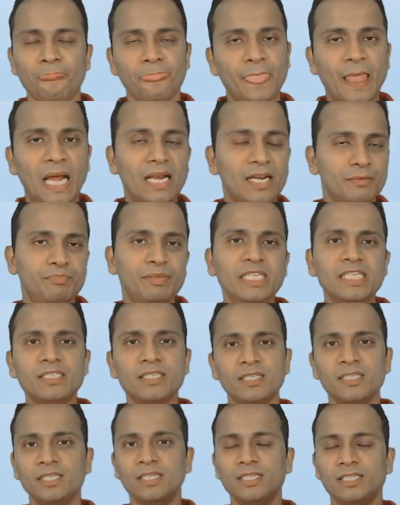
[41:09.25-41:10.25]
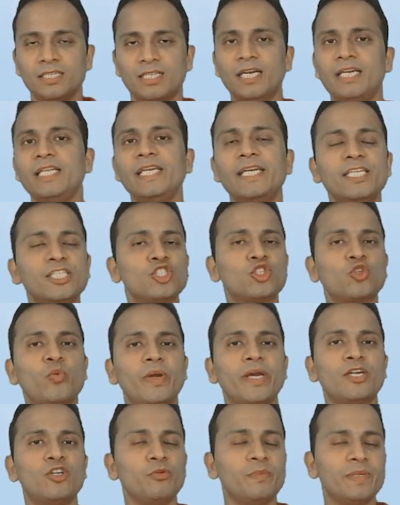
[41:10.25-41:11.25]
I'll repeat, 38
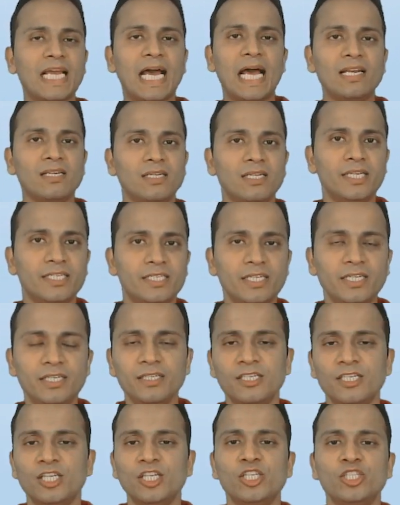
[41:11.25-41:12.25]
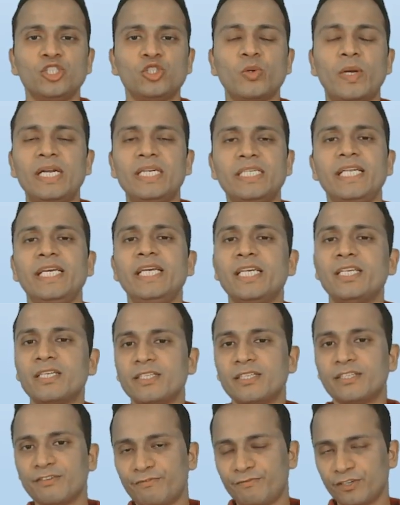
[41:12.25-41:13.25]
square to be calculated. So I'll take
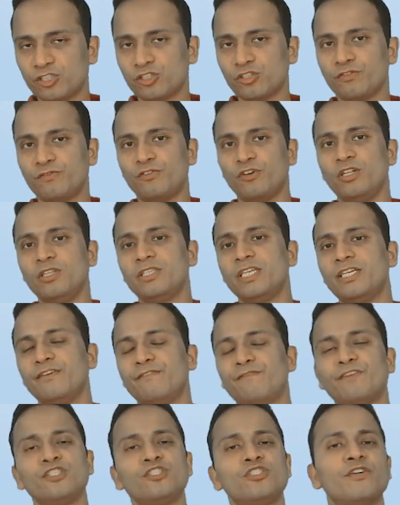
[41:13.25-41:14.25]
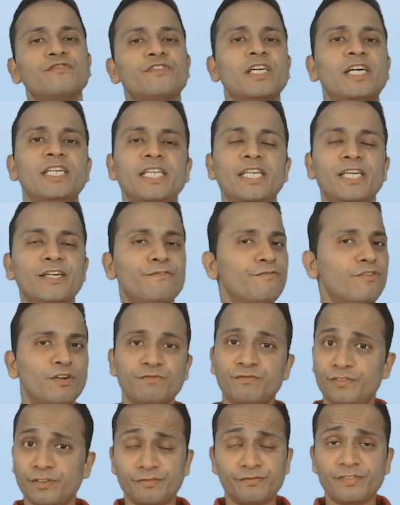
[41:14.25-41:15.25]
first of all the difference of 38 from
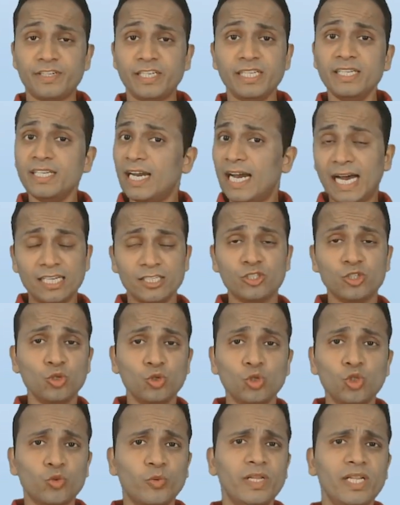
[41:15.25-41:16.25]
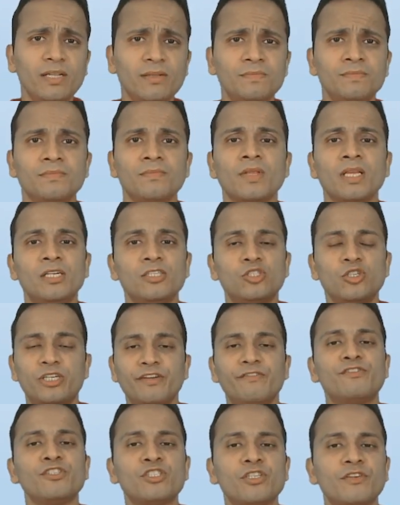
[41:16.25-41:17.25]
50 as usual. So
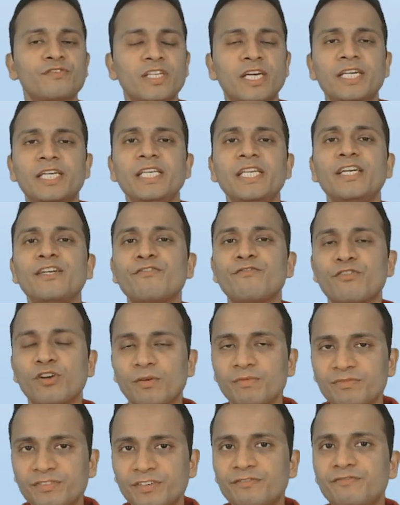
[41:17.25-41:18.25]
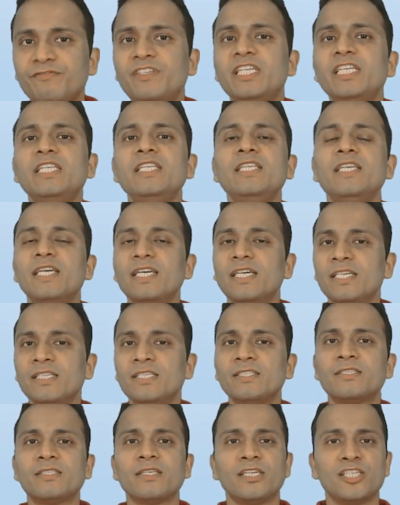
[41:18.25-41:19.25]
difference of 38 from 50
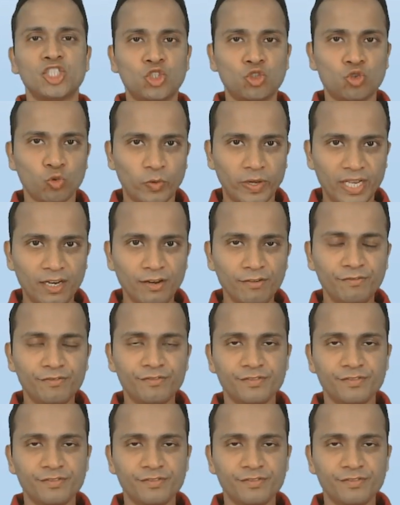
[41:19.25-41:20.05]
is 12.